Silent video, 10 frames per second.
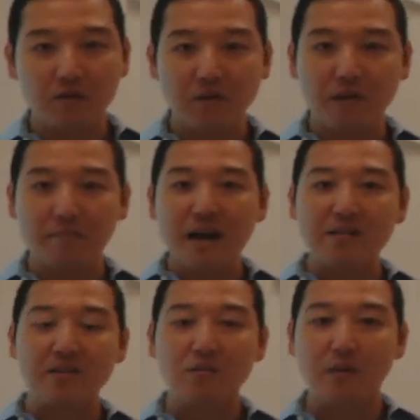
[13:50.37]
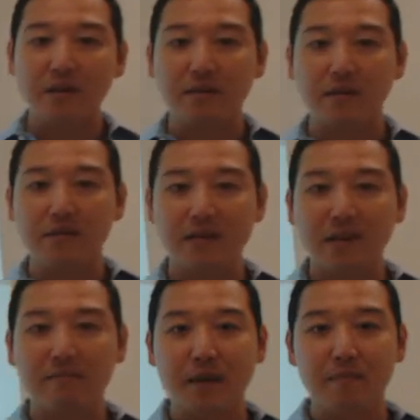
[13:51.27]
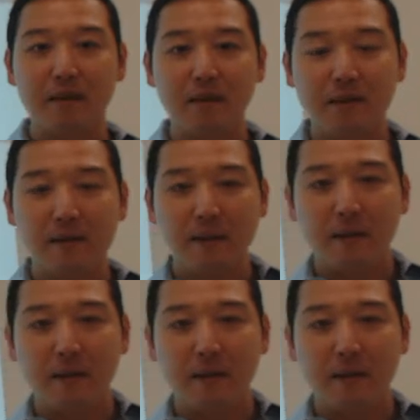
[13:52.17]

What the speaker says: So you can imagine what the incentive might be